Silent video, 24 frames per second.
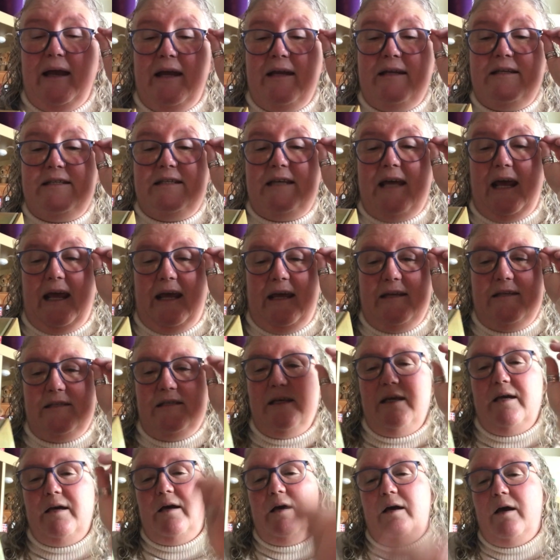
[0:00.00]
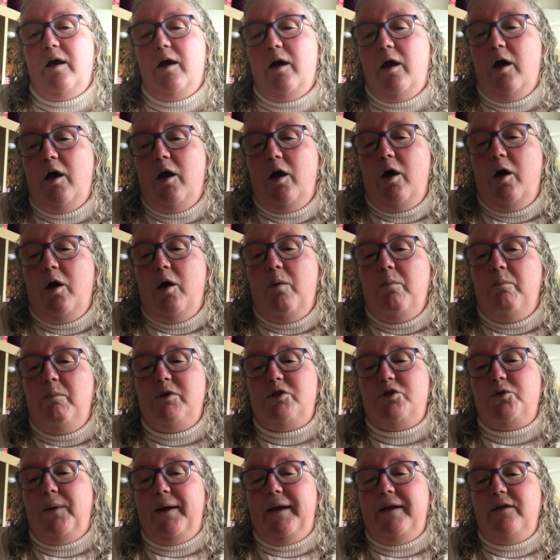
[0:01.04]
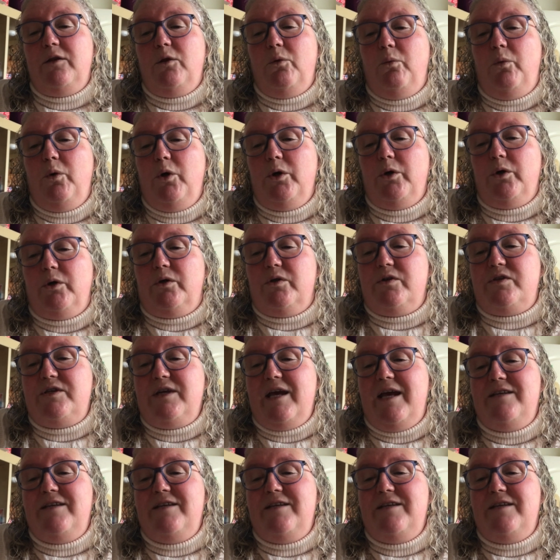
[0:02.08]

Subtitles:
it says, Between the Worlds